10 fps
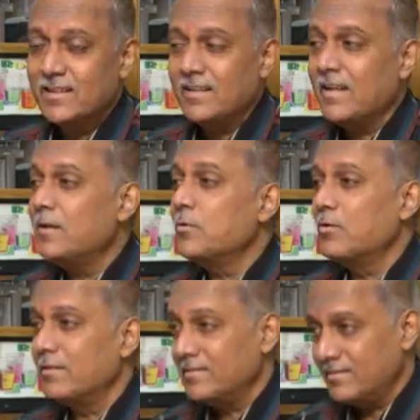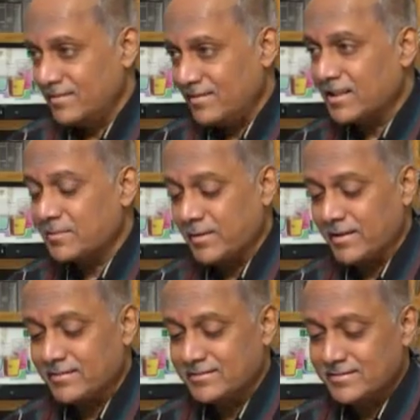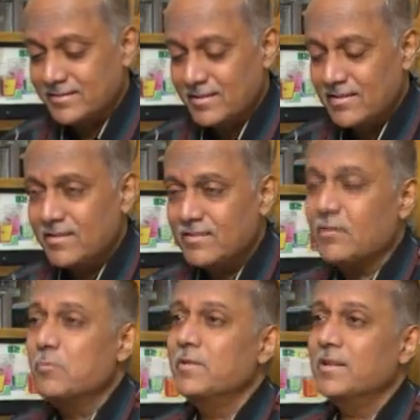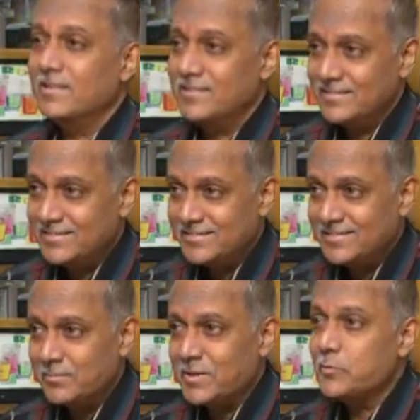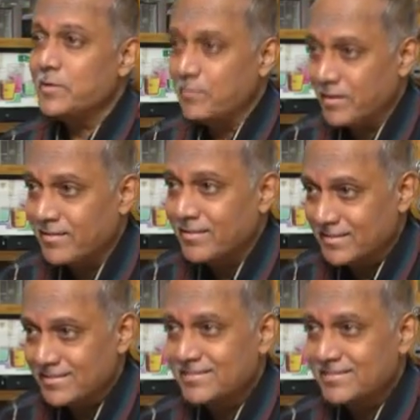and then he told her, Lakshmana, Saumya, my sweet brother,